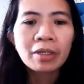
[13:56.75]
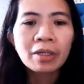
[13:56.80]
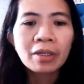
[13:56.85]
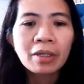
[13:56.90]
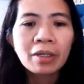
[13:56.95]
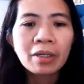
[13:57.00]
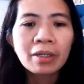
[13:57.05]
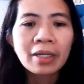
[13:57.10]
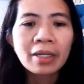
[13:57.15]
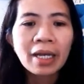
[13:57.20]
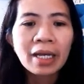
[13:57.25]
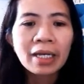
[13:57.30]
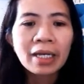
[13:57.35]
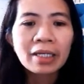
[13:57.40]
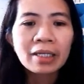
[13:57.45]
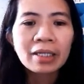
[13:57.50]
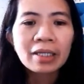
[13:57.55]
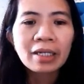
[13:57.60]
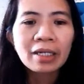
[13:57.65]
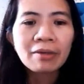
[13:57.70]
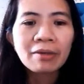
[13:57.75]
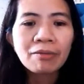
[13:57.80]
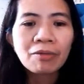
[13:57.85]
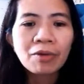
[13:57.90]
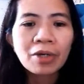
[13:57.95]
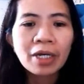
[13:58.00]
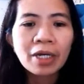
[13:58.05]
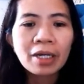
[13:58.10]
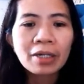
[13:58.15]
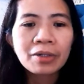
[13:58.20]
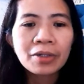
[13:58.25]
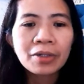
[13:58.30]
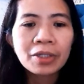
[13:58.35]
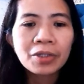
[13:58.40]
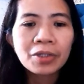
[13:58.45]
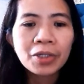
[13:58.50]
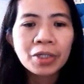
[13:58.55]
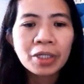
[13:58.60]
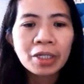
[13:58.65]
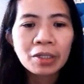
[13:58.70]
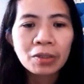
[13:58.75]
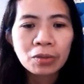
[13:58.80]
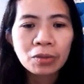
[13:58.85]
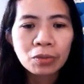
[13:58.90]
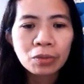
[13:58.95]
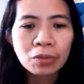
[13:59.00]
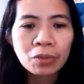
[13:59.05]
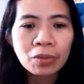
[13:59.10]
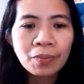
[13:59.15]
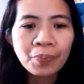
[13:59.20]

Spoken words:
negative 132,